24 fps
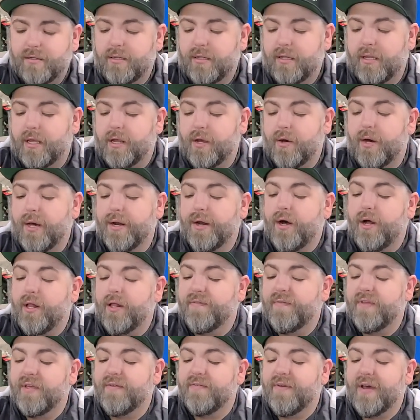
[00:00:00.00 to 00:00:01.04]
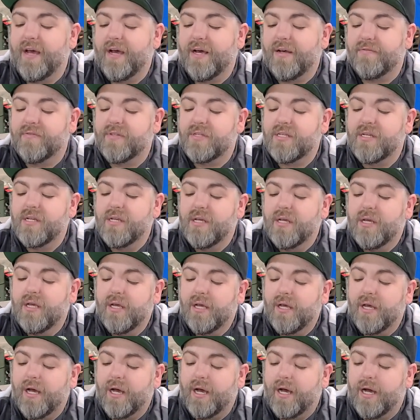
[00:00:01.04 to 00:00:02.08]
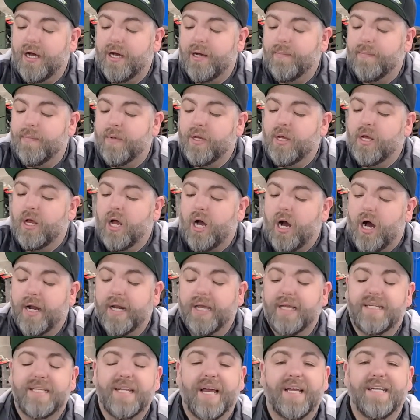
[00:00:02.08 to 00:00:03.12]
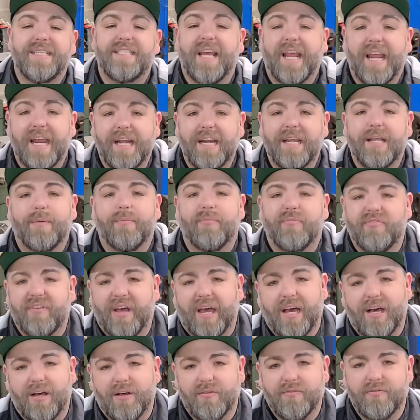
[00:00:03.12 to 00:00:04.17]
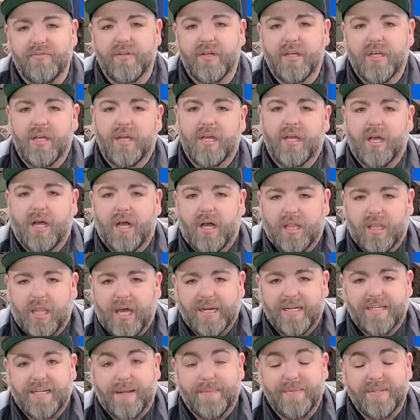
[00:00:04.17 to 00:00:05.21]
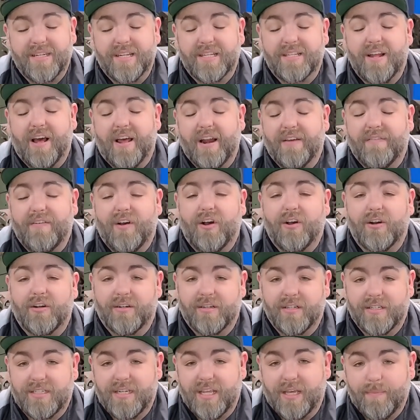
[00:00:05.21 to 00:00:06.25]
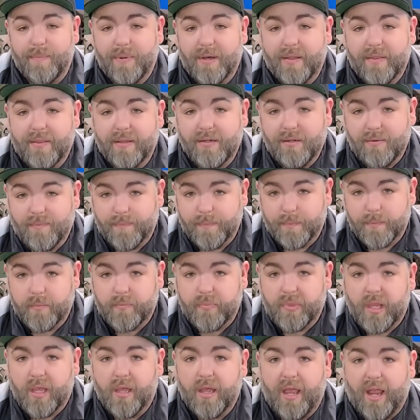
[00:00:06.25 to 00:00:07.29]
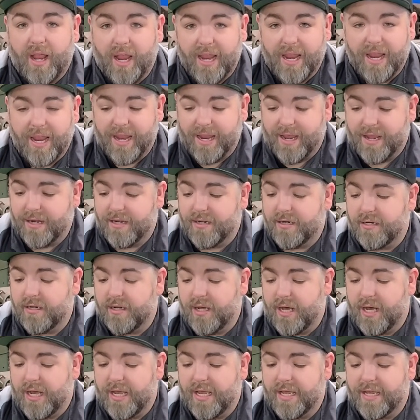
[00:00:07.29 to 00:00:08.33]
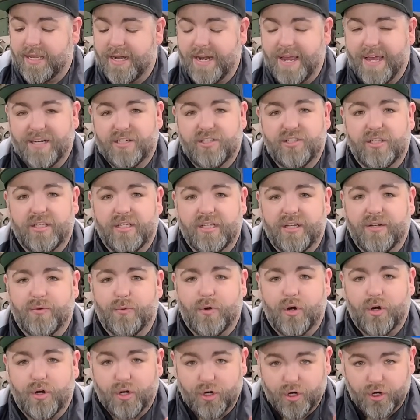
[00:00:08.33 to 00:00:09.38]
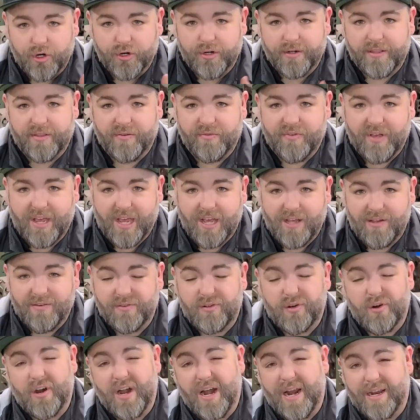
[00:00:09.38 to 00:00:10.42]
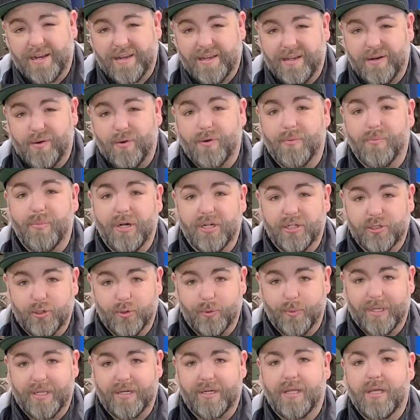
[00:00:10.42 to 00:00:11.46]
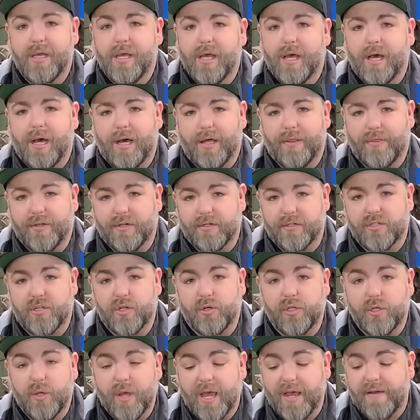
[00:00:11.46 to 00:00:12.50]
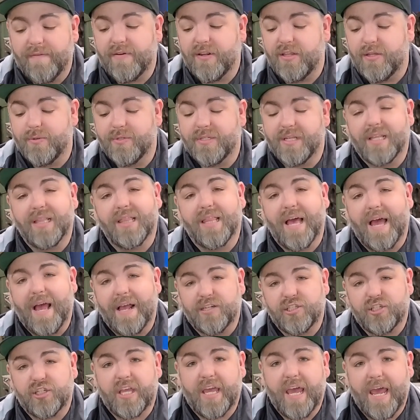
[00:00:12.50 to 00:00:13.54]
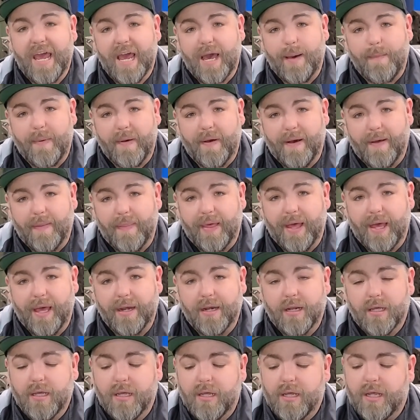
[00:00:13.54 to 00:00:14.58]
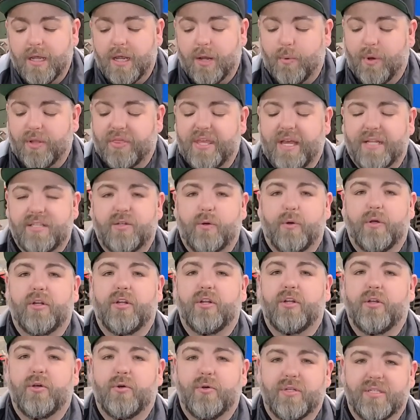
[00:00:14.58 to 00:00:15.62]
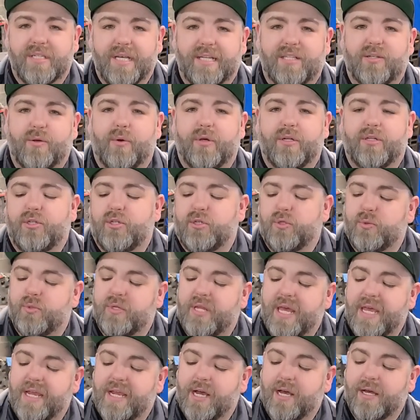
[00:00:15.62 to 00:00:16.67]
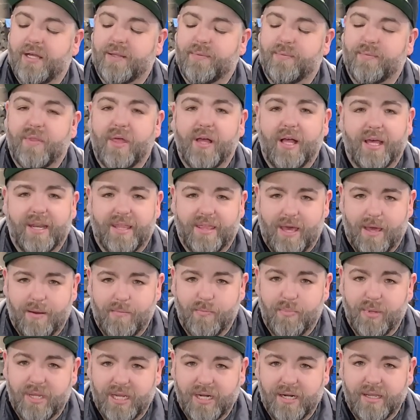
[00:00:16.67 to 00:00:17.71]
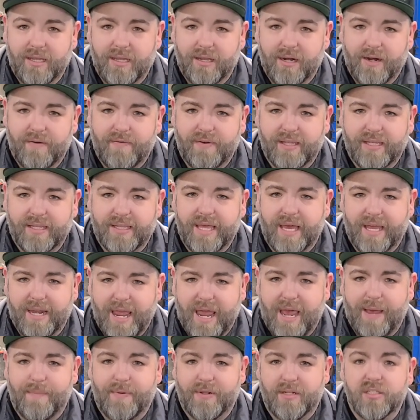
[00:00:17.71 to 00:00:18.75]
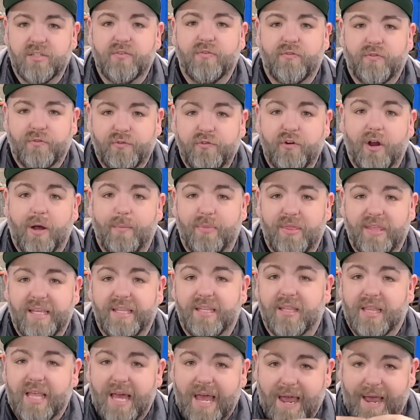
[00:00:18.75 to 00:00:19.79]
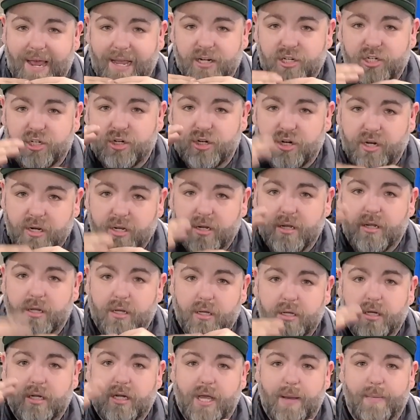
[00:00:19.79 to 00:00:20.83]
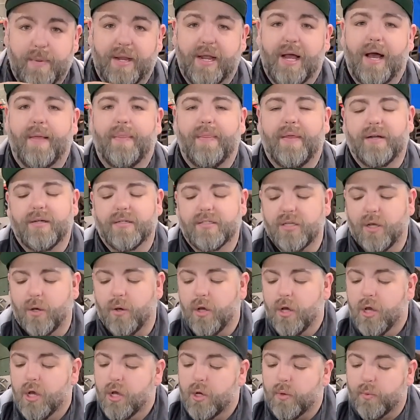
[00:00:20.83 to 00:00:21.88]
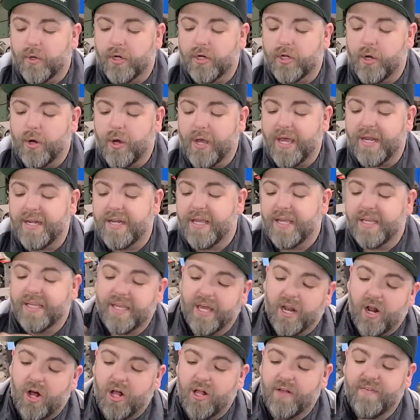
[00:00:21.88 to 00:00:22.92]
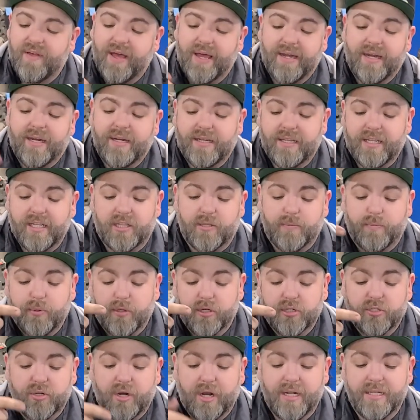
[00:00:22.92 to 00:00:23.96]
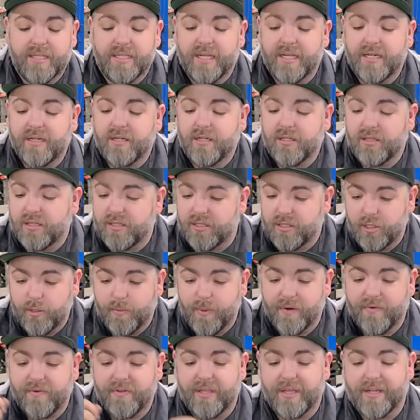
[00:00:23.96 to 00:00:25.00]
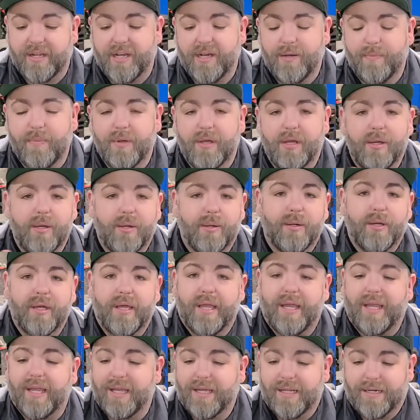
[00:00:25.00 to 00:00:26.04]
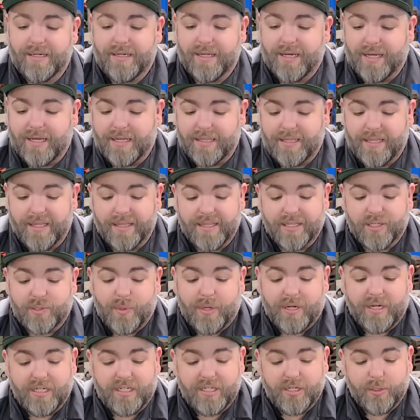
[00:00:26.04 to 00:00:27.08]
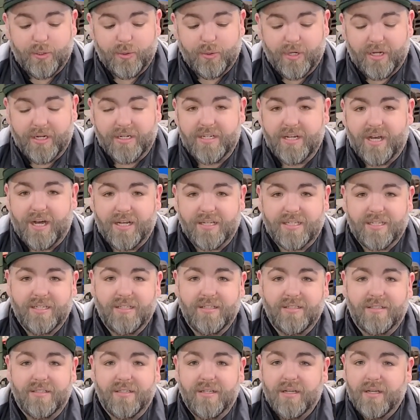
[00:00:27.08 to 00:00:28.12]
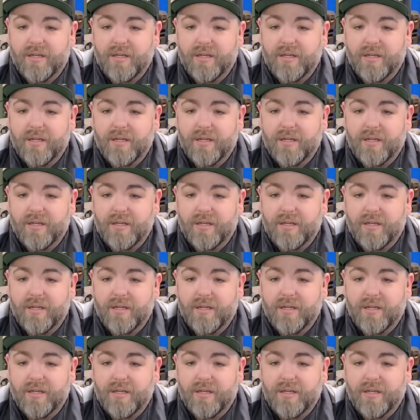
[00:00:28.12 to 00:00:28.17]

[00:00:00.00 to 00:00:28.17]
They go on all of the valves. On a titanium valve, a lot of times it does not have a hardened tip on there, and it can actually hurt the valve, crack it, or mushroom it on there. So you have to use a lash cap on that. And what that's going to do is that's going to take a lot of that beating and everything that happens from the lash coming on there. So we're going to go ahead, get all that in, get the push rods in, lube everything up, and get this ready to toss in.